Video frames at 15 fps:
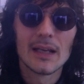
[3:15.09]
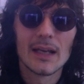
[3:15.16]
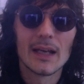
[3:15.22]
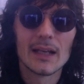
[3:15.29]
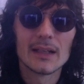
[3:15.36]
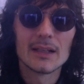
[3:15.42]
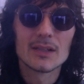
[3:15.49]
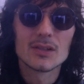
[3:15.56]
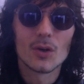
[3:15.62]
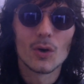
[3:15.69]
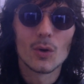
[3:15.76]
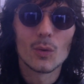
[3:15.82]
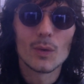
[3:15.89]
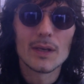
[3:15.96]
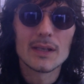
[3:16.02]
and it's
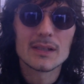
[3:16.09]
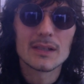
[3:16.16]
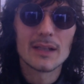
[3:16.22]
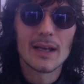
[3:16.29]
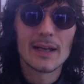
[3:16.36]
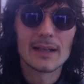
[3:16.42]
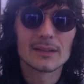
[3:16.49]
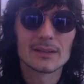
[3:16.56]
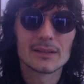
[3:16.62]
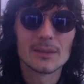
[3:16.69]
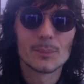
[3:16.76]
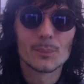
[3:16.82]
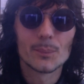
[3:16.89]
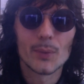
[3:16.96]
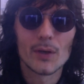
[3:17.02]
always like
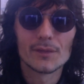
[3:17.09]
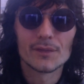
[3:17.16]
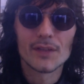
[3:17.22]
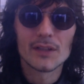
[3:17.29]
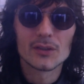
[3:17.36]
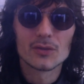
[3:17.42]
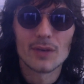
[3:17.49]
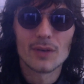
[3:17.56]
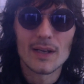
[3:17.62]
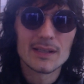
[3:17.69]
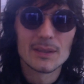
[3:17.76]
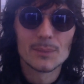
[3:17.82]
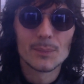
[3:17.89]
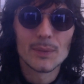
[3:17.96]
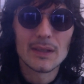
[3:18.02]
the perfect
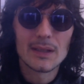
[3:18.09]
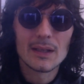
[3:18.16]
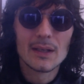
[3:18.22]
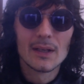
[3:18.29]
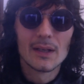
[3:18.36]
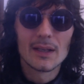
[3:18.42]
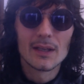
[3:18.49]
recipe